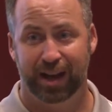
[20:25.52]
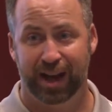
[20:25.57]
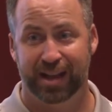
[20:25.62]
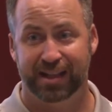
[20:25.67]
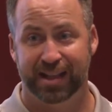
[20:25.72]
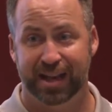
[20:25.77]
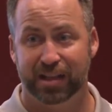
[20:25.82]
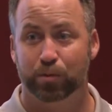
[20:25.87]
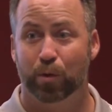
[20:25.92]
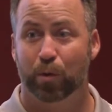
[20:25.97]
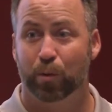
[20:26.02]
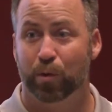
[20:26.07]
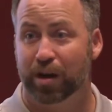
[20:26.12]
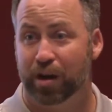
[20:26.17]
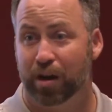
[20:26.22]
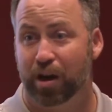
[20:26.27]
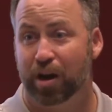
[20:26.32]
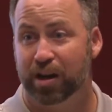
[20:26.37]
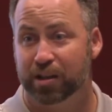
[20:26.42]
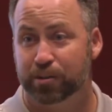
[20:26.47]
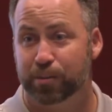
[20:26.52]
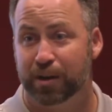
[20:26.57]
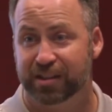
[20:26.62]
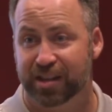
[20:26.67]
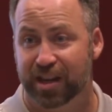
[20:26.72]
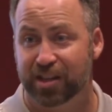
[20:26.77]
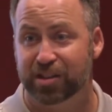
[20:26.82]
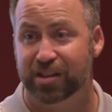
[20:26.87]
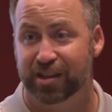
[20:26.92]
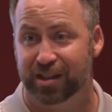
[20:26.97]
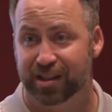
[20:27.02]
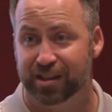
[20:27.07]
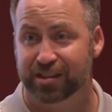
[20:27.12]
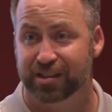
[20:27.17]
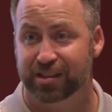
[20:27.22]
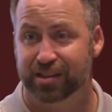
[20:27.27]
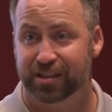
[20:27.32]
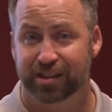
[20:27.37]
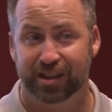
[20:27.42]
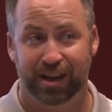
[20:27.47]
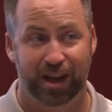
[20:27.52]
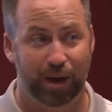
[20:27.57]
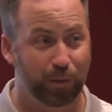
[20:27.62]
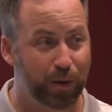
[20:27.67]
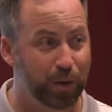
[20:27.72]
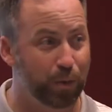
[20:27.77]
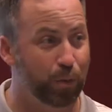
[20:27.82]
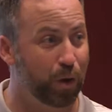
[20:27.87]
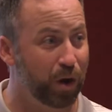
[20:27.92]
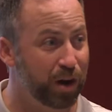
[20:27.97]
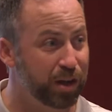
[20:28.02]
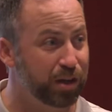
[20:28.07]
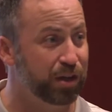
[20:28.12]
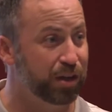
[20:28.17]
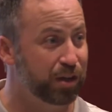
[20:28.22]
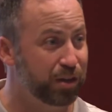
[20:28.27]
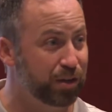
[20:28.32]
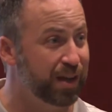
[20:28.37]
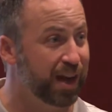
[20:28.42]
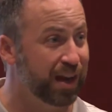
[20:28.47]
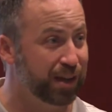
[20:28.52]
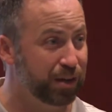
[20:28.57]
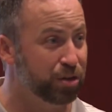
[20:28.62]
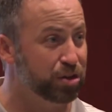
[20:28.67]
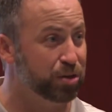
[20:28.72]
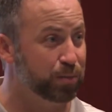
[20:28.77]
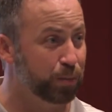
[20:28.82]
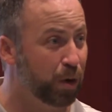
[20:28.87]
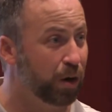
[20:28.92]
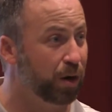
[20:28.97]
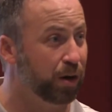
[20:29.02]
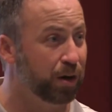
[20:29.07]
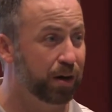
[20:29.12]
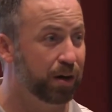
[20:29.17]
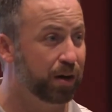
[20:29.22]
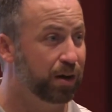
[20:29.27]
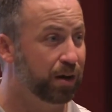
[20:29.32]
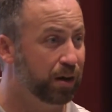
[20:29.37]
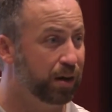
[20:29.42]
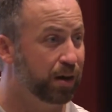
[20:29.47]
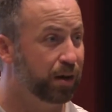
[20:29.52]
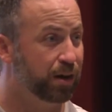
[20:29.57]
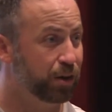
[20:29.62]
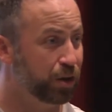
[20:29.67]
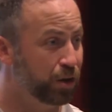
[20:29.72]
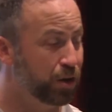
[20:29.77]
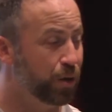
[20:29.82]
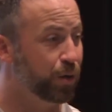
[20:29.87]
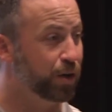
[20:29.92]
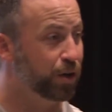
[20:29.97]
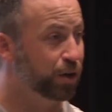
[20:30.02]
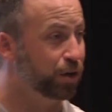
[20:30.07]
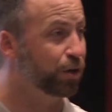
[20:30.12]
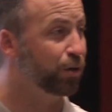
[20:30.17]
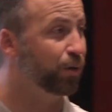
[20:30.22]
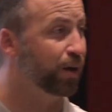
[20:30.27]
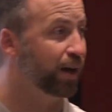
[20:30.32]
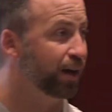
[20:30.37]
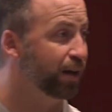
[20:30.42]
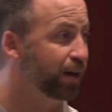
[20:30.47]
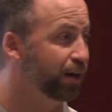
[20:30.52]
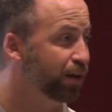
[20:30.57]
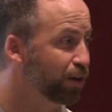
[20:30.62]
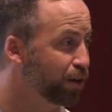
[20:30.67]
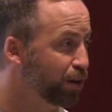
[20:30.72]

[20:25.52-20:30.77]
And that's what our expectation is. And we want you to do that. You're smart. You know what you're doing.